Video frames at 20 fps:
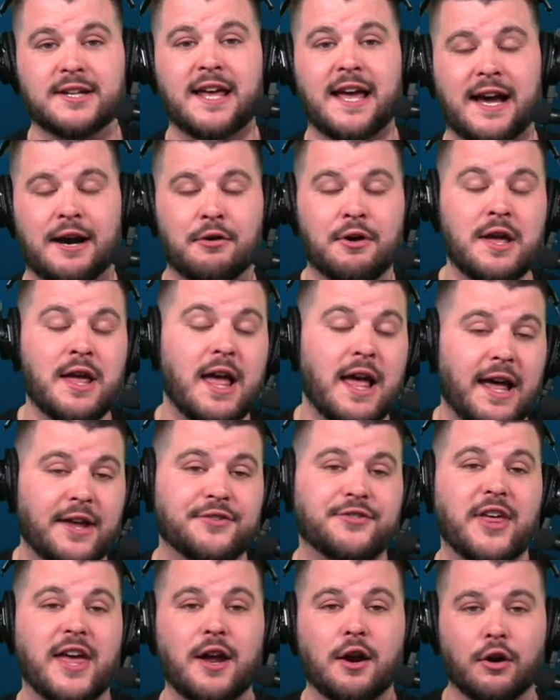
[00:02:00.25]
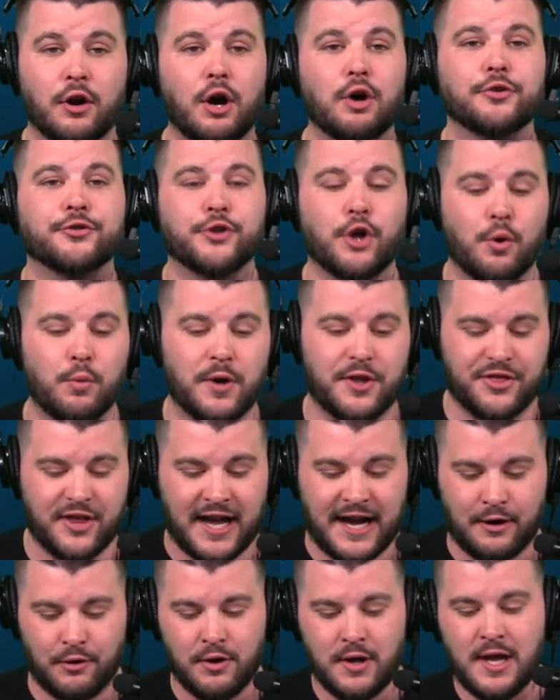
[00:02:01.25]
now as they are also
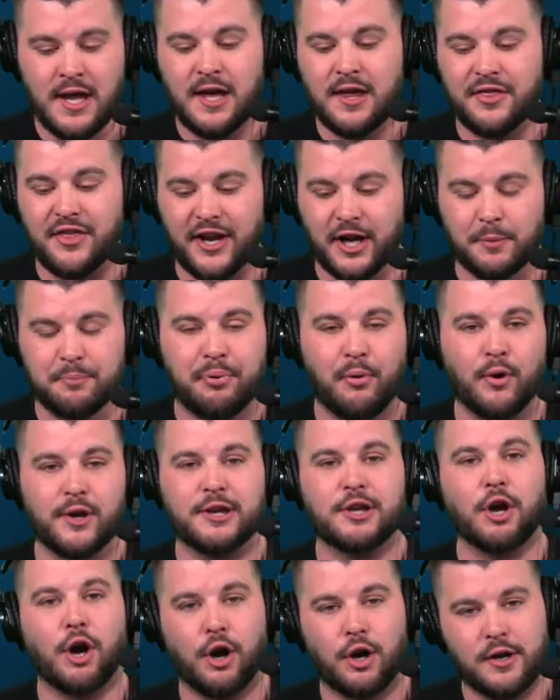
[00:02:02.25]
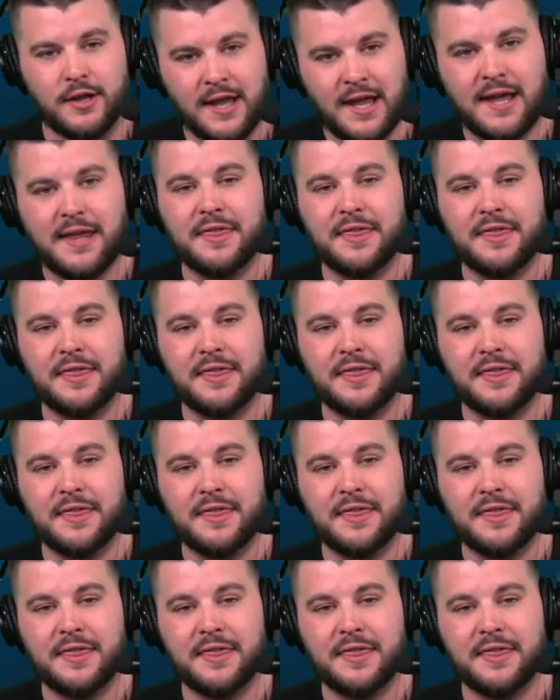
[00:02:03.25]
without their point guard,